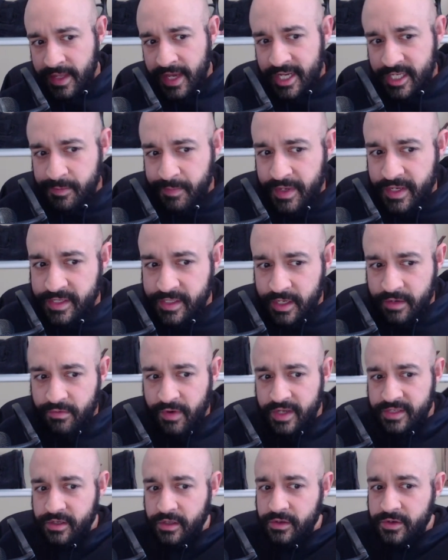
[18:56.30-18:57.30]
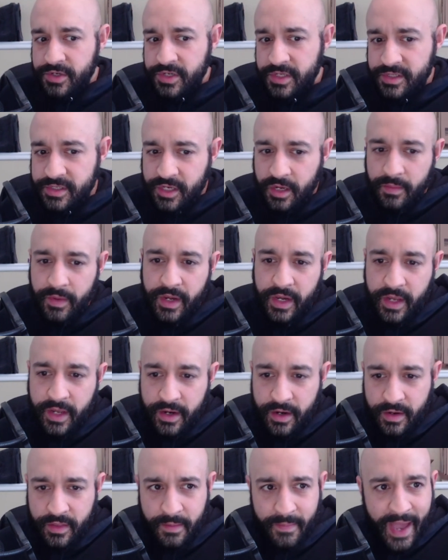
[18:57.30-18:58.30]
The SBC resolutions
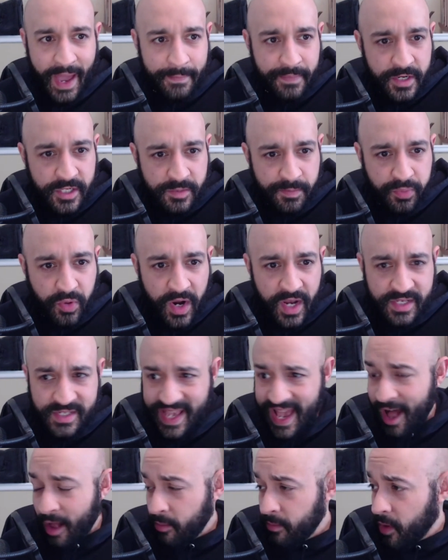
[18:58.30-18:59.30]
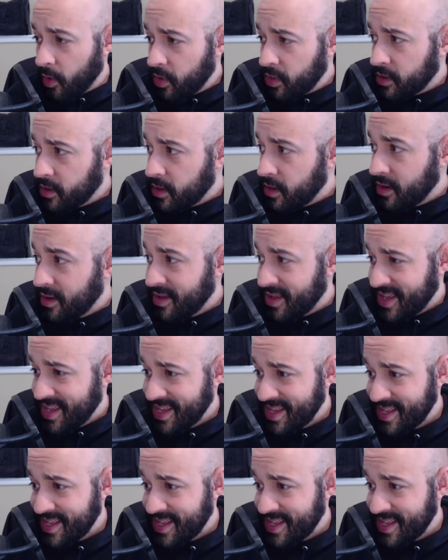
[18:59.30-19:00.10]
committee here, the Baptist Press, Al Mohler,